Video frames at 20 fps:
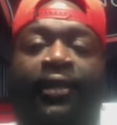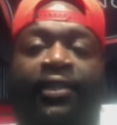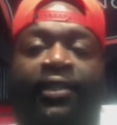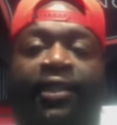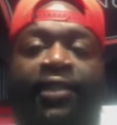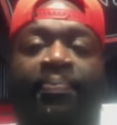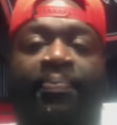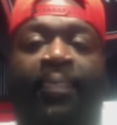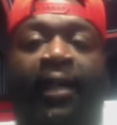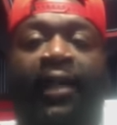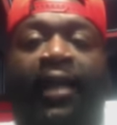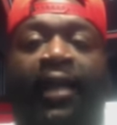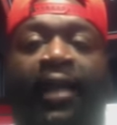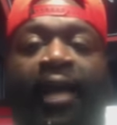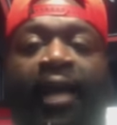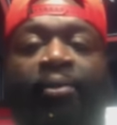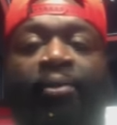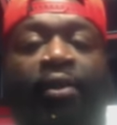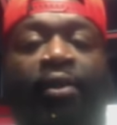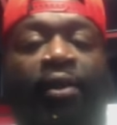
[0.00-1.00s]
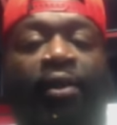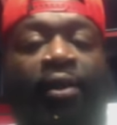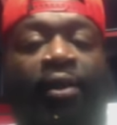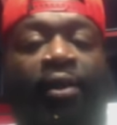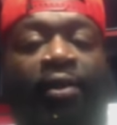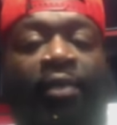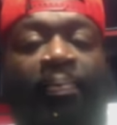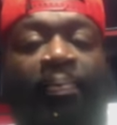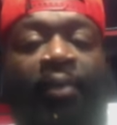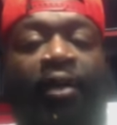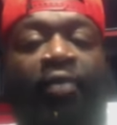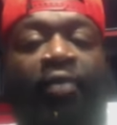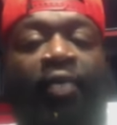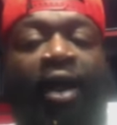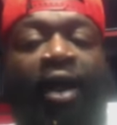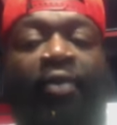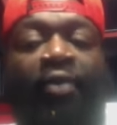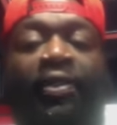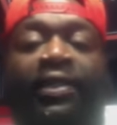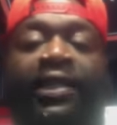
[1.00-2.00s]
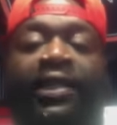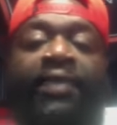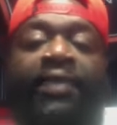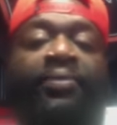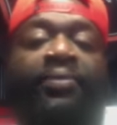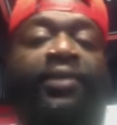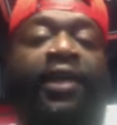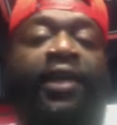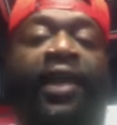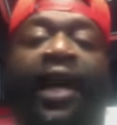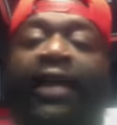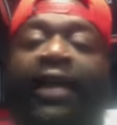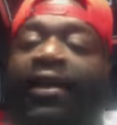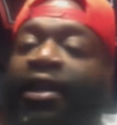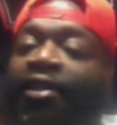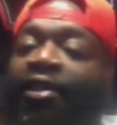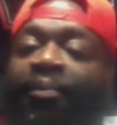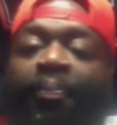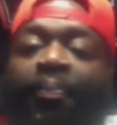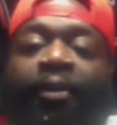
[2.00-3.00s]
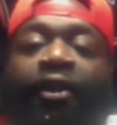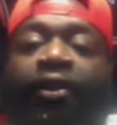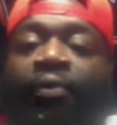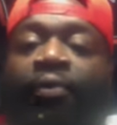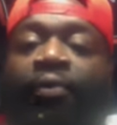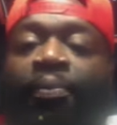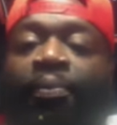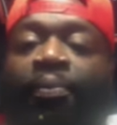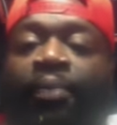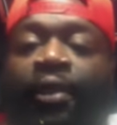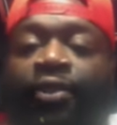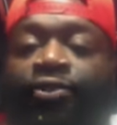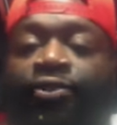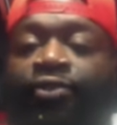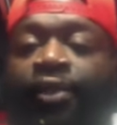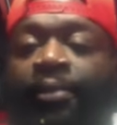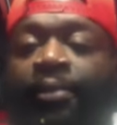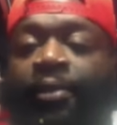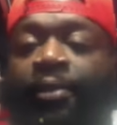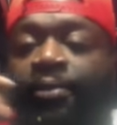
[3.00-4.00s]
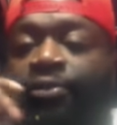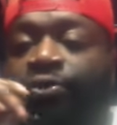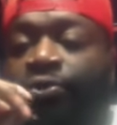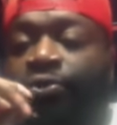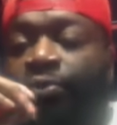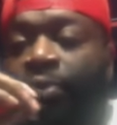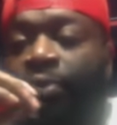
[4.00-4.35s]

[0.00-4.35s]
Just being able to to be around the teams that I love, period, would be a dream come true.